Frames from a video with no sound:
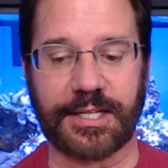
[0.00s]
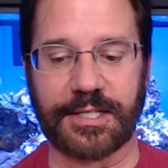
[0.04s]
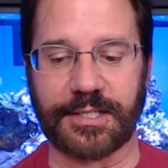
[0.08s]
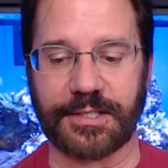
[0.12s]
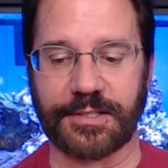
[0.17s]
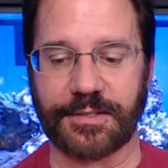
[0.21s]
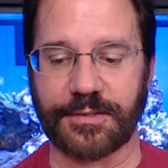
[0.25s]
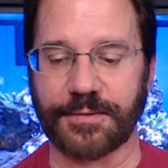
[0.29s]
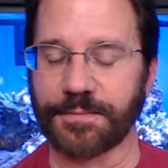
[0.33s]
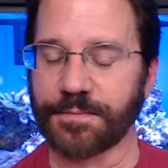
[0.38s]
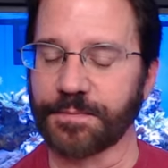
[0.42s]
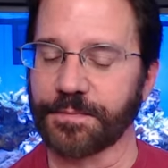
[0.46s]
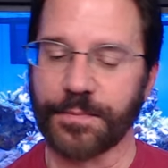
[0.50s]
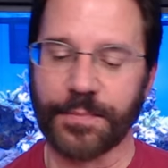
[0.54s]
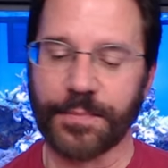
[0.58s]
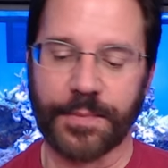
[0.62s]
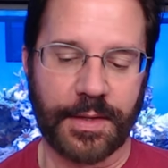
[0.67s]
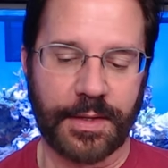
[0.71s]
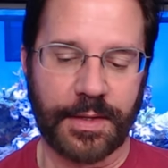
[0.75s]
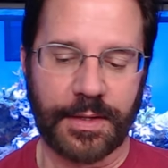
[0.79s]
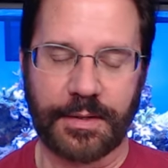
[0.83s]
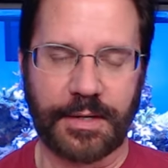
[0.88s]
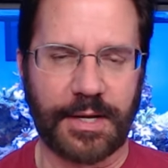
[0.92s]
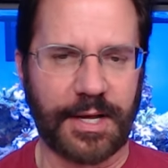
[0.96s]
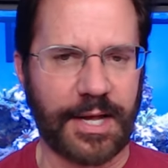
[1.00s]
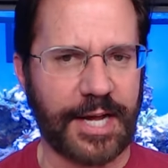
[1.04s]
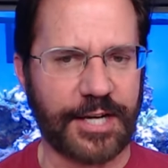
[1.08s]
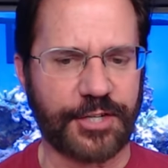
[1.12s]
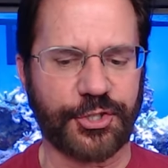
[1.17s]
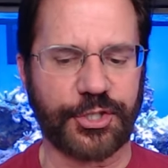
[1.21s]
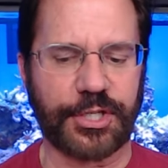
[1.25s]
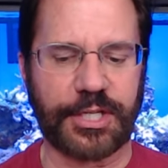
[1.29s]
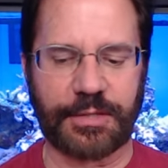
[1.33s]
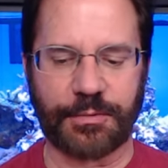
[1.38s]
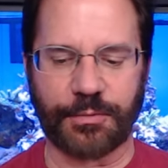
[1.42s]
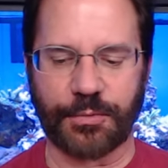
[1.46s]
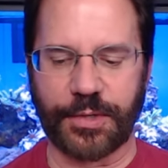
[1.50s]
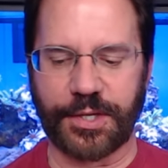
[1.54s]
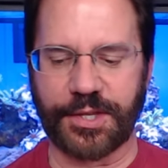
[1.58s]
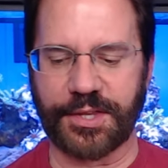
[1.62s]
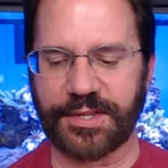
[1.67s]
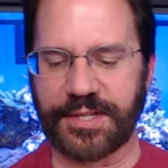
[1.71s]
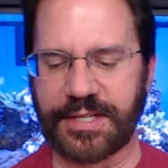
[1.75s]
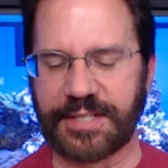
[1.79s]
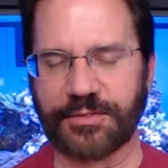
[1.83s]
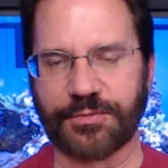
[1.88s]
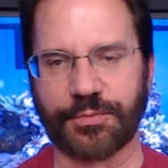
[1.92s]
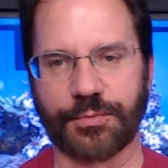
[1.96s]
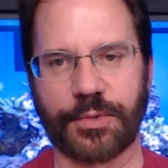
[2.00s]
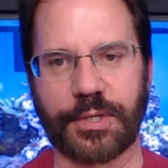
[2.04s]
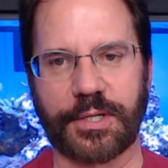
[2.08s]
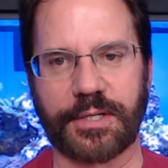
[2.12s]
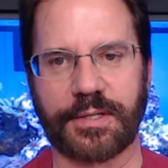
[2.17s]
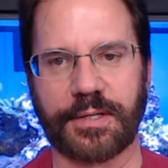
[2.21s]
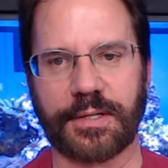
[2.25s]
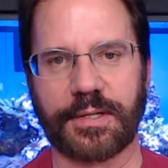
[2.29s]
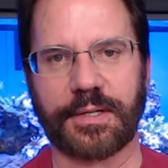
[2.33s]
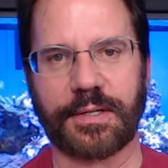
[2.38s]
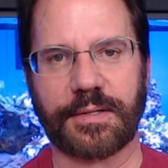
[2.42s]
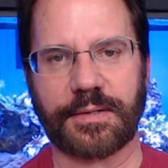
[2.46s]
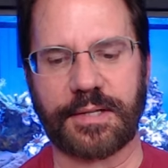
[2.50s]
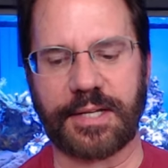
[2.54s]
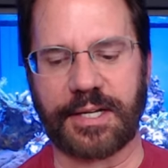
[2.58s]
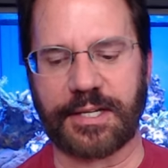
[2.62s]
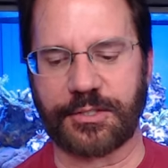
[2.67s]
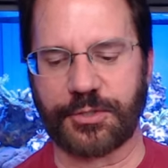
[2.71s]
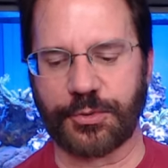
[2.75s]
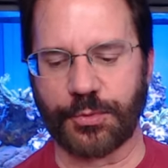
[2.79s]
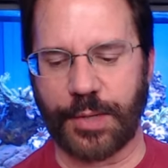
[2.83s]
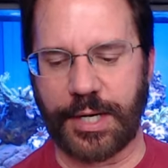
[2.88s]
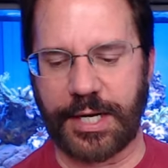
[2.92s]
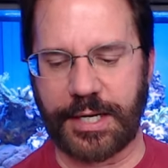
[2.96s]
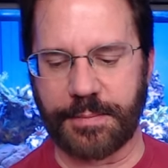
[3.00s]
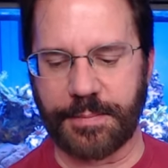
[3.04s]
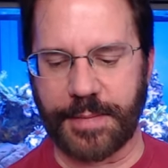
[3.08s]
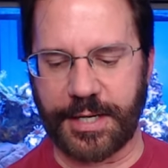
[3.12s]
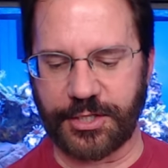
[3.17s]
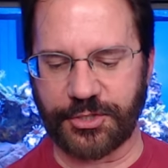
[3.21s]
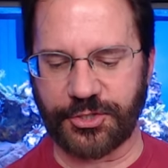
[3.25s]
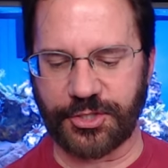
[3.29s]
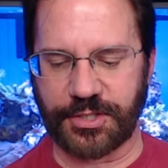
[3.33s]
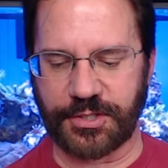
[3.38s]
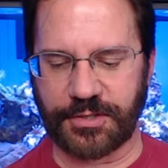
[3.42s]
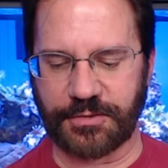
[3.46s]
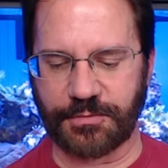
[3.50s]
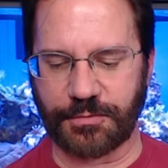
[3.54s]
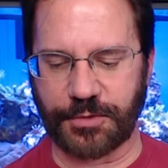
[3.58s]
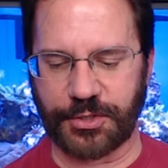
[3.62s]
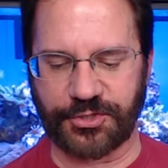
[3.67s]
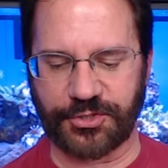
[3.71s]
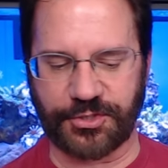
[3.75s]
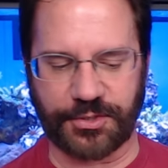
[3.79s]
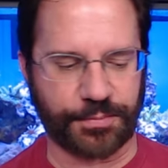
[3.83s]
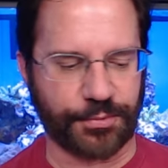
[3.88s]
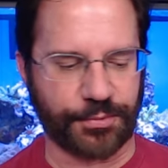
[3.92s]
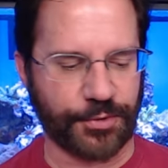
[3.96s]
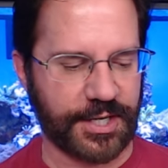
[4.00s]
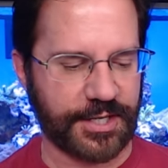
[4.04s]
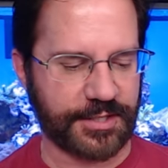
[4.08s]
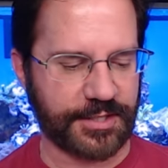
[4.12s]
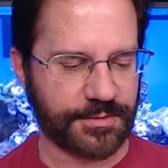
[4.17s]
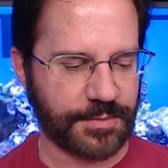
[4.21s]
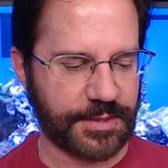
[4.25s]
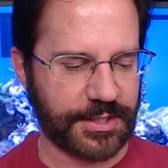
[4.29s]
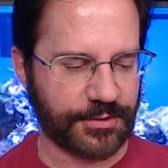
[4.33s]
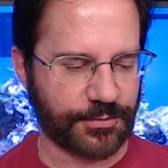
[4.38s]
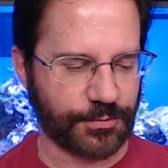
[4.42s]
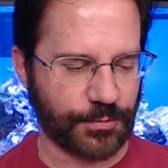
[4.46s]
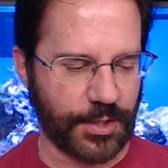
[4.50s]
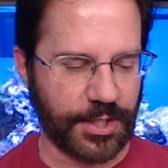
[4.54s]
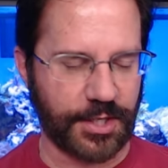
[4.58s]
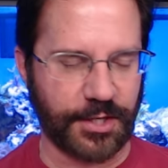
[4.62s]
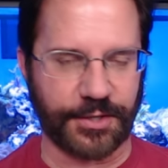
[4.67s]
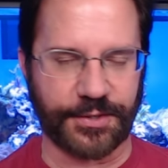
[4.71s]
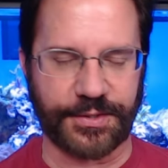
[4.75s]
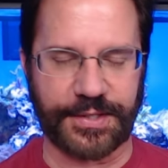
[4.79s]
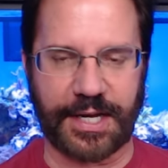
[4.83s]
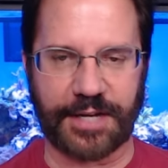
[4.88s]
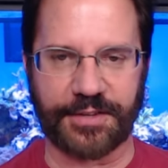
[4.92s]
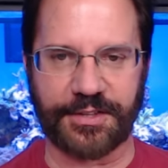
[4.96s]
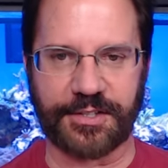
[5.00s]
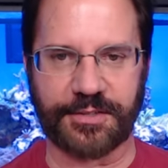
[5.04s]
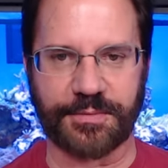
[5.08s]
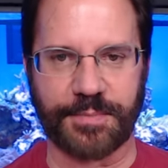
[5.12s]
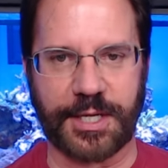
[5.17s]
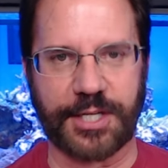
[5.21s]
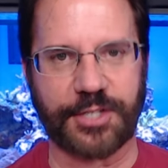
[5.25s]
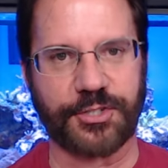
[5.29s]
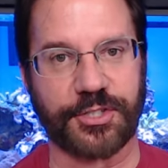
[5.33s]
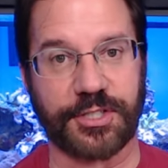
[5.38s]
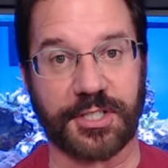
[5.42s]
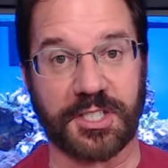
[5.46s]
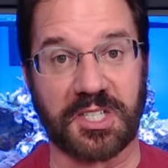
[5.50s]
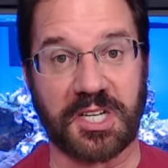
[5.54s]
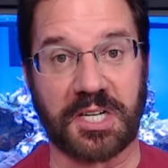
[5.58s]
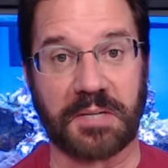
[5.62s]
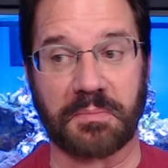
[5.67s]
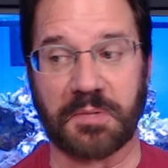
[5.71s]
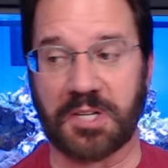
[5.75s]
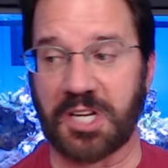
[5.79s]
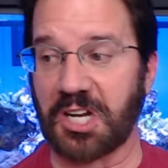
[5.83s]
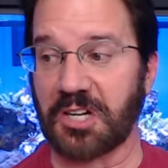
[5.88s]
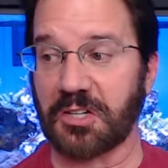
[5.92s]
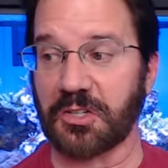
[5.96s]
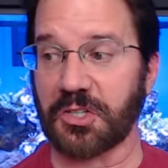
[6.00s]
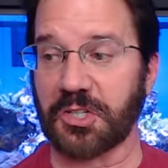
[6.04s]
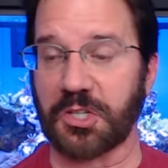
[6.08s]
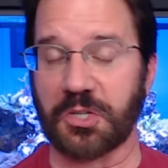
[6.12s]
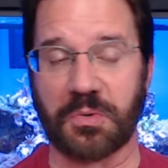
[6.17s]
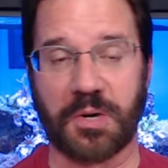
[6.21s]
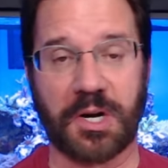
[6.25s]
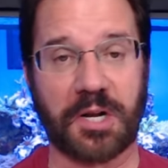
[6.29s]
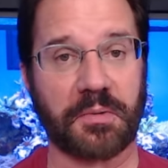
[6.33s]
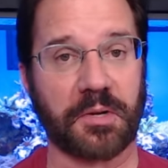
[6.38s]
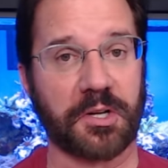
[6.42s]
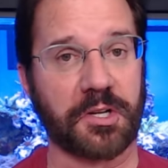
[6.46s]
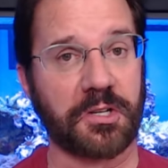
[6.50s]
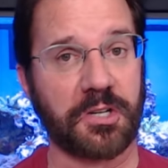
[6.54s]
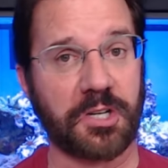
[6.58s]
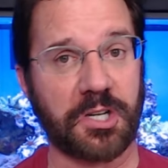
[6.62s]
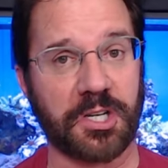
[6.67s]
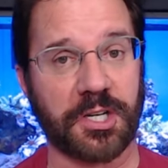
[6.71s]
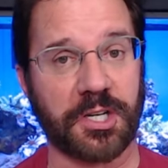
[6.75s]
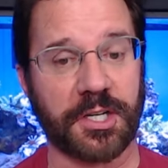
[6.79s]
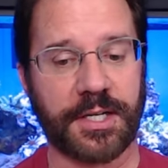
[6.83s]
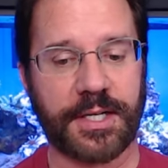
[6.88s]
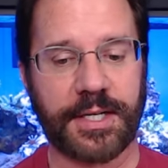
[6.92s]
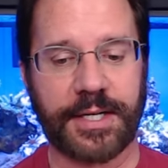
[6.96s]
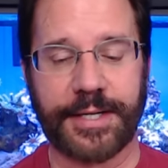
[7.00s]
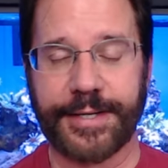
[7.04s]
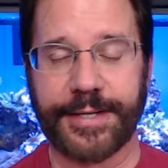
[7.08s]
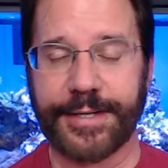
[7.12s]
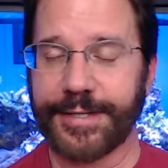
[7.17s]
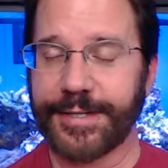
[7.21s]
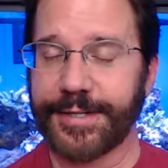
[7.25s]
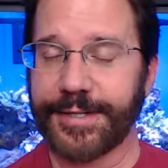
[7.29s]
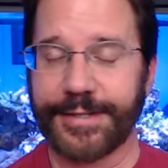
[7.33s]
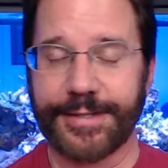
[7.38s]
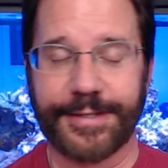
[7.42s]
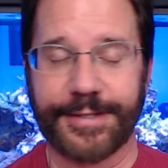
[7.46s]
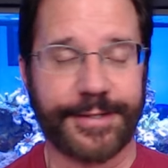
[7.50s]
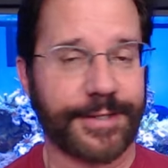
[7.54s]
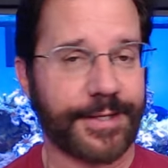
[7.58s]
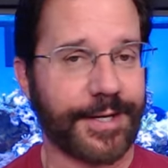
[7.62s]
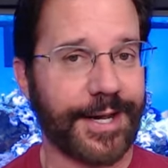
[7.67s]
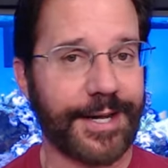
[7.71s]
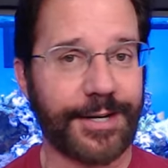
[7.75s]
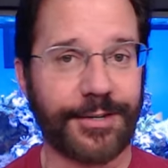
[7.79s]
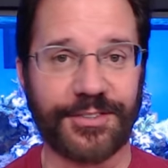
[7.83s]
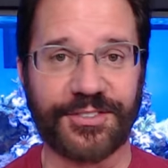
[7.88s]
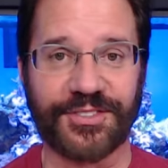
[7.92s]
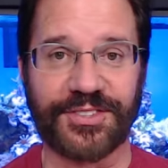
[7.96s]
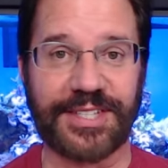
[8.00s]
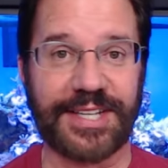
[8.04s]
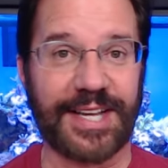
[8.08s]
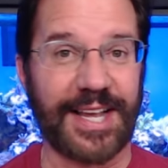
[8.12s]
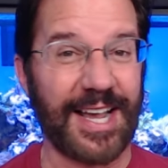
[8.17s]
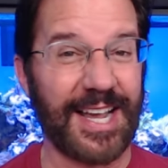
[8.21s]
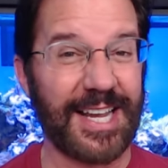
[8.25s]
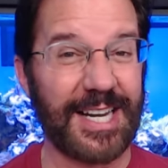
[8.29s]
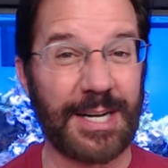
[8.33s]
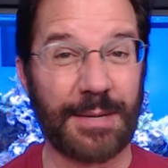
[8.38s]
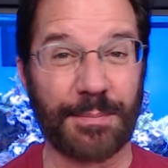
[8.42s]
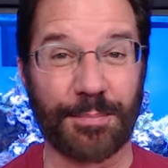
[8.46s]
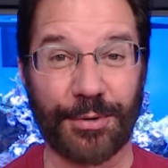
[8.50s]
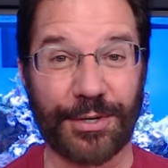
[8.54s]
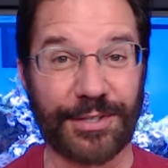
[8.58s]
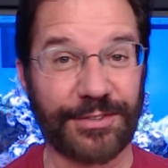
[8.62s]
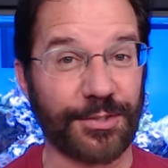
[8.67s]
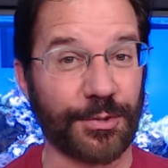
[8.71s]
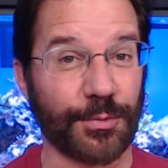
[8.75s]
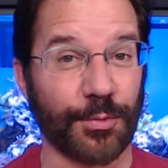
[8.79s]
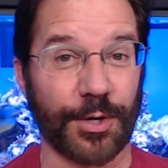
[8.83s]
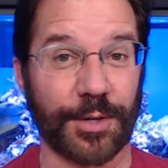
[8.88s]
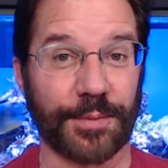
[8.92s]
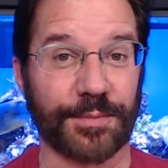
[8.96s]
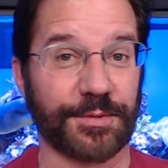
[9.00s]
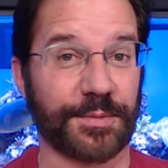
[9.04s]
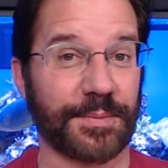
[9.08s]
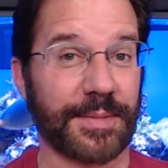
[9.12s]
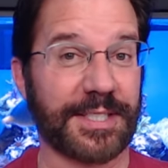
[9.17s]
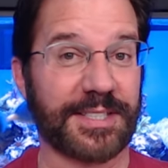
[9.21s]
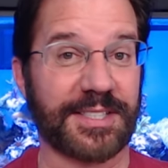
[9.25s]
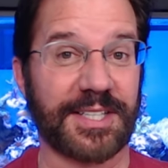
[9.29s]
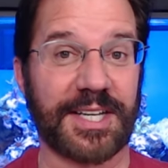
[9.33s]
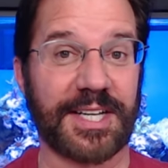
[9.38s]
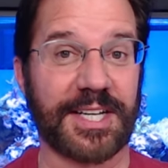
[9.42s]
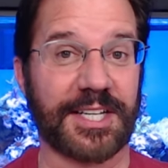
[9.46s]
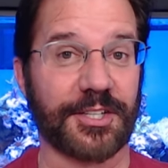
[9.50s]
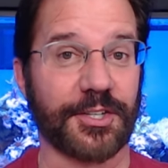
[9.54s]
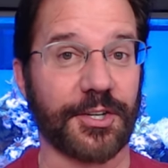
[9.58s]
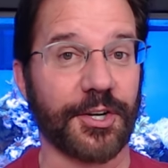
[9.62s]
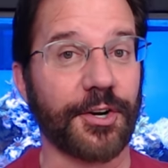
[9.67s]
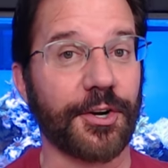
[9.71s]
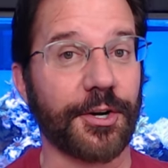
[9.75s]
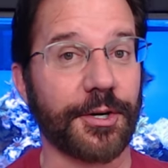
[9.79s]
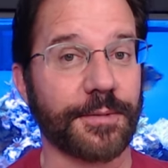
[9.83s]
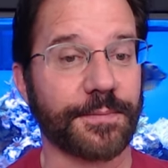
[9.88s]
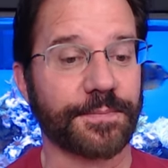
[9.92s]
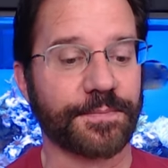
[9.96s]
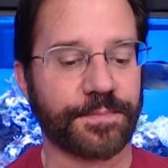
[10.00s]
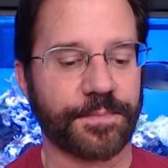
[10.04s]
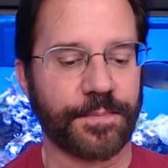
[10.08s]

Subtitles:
And actually, one of the things that Dwayne mentioned, which surprised me as well, and now that he's mentioned it, I'm kind of looking around like, I don't see any bristle worms in my tank at all.